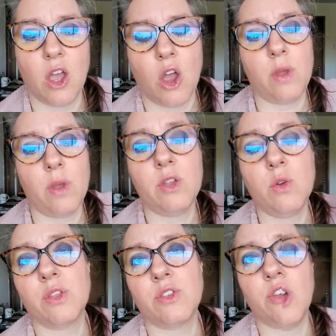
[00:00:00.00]
When the
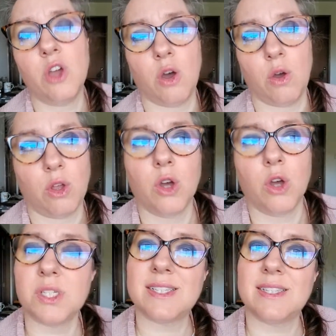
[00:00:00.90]
North Node goes
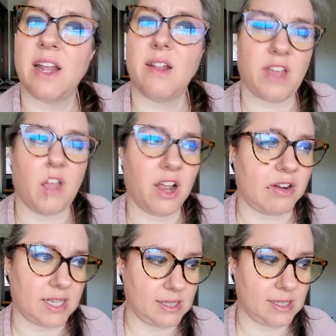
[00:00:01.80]
into the sign of
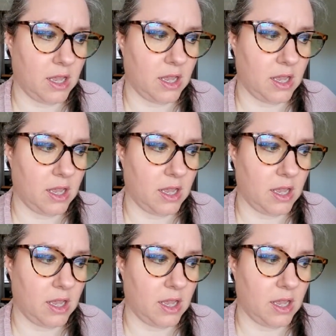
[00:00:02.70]
Aries,